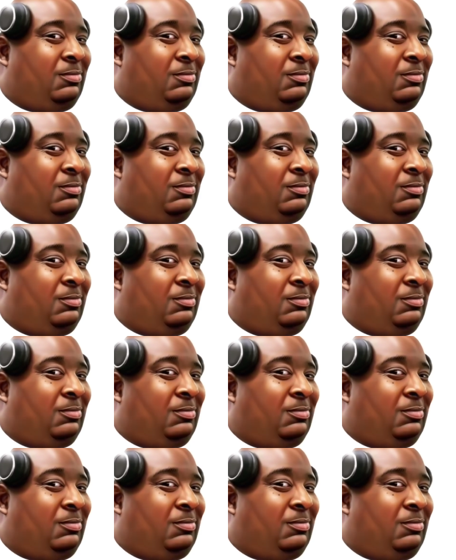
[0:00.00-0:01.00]

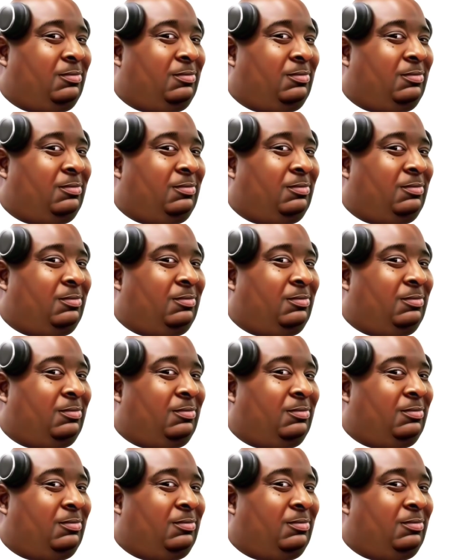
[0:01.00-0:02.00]

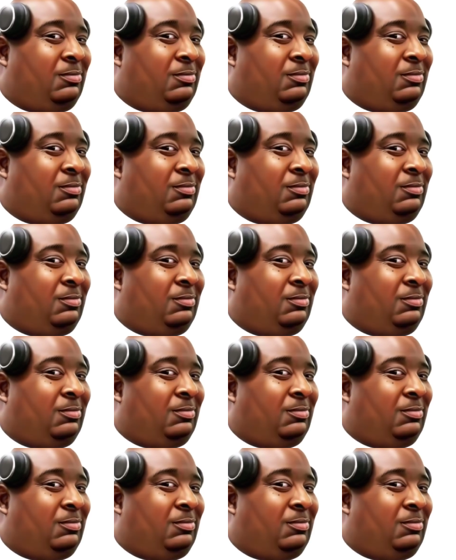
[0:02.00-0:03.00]

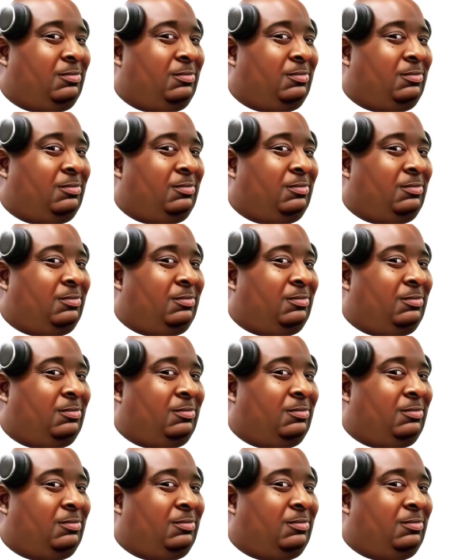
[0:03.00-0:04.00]

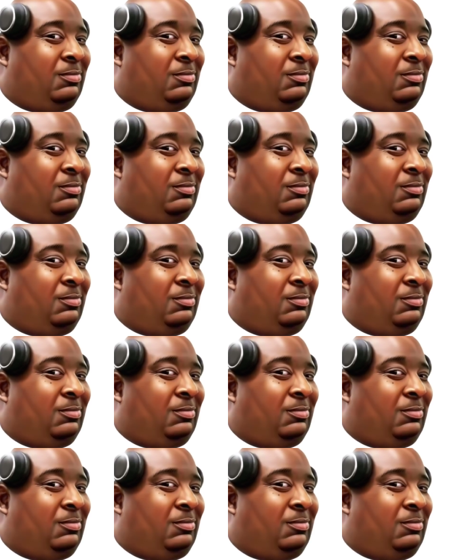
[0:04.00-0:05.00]

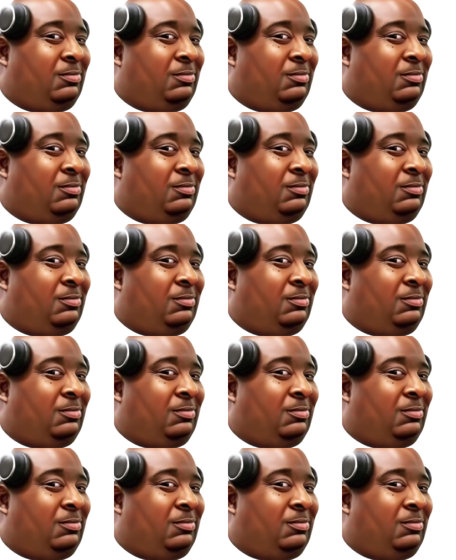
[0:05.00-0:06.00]

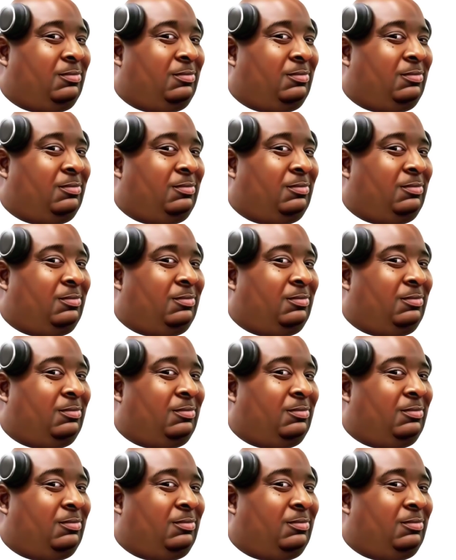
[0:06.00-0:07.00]

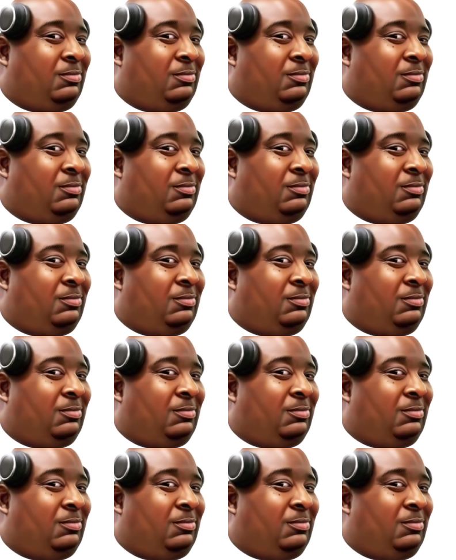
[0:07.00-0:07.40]
(no lip movement)